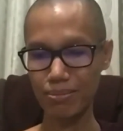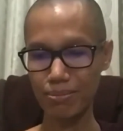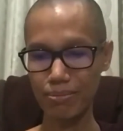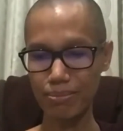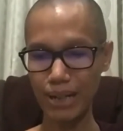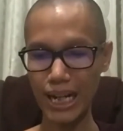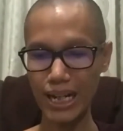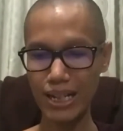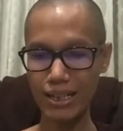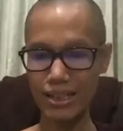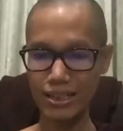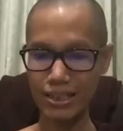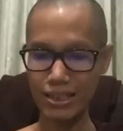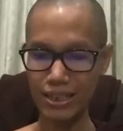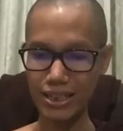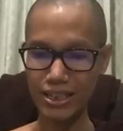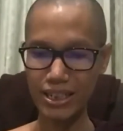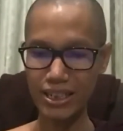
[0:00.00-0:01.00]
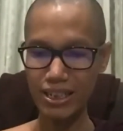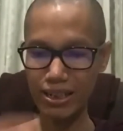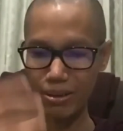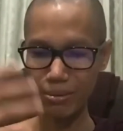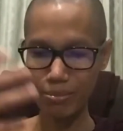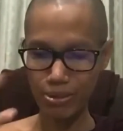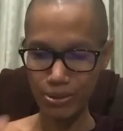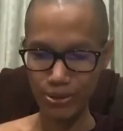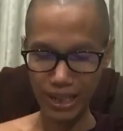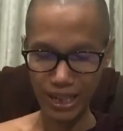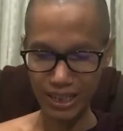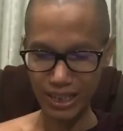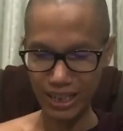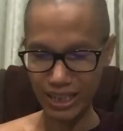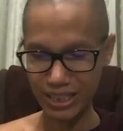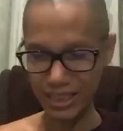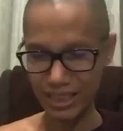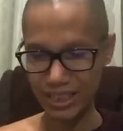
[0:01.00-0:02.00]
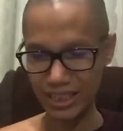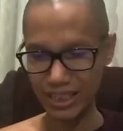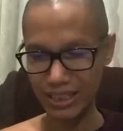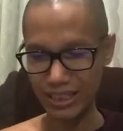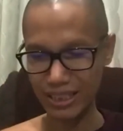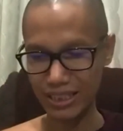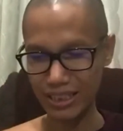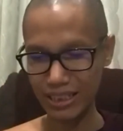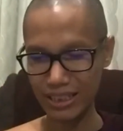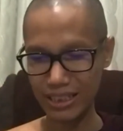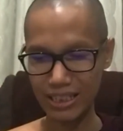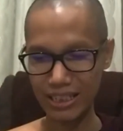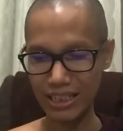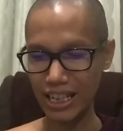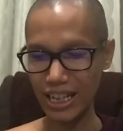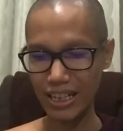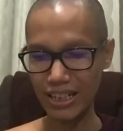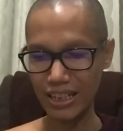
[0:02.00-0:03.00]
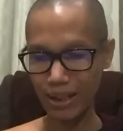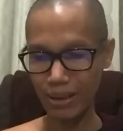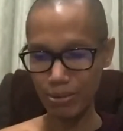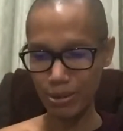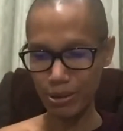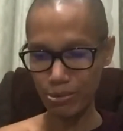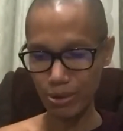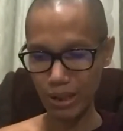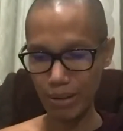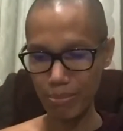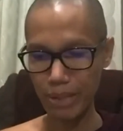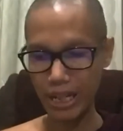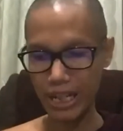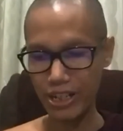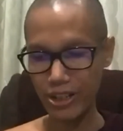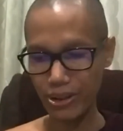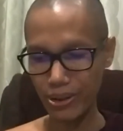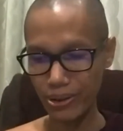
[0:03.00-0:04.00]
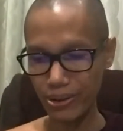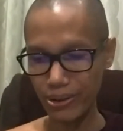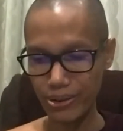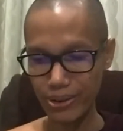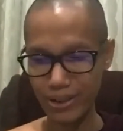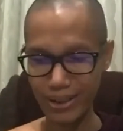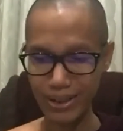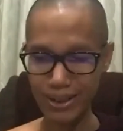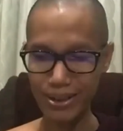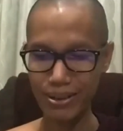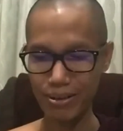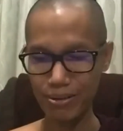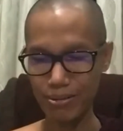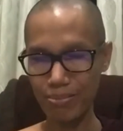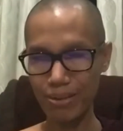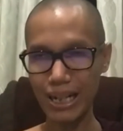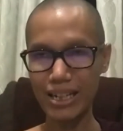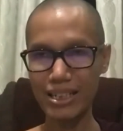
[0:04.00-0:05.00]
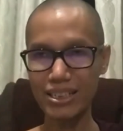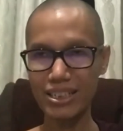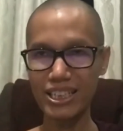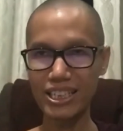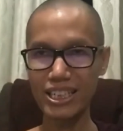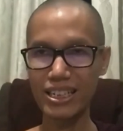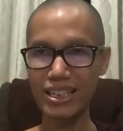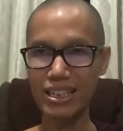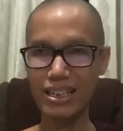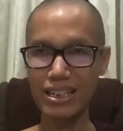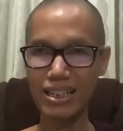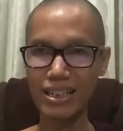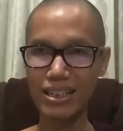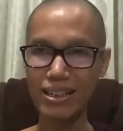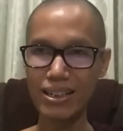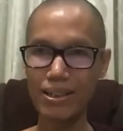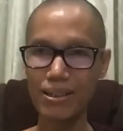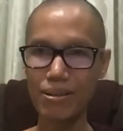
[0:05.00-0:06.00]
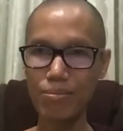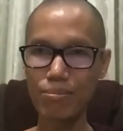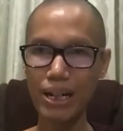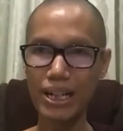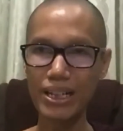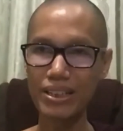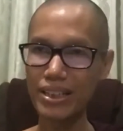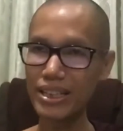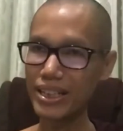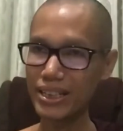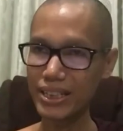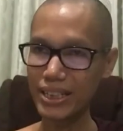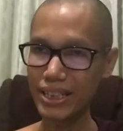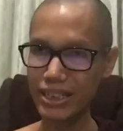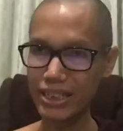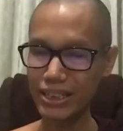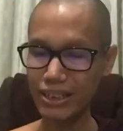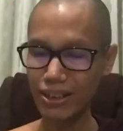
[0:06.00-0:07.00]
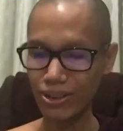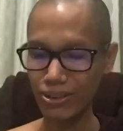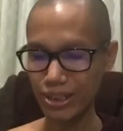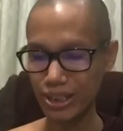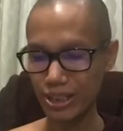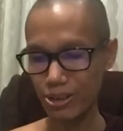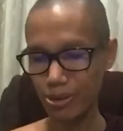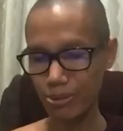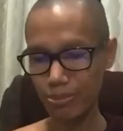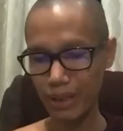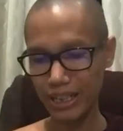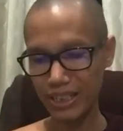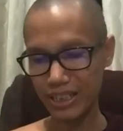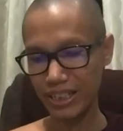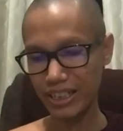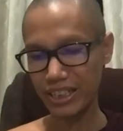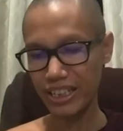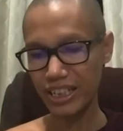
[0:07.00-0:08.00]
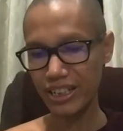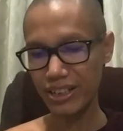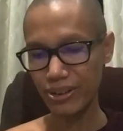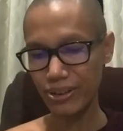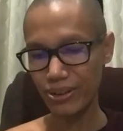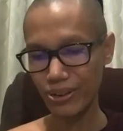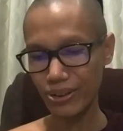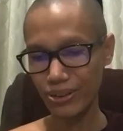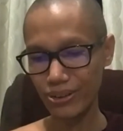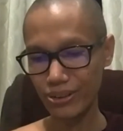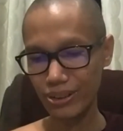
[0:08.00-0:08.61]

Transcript: By listening from others, nearly everyone may know, but by thinking, only 2% can know.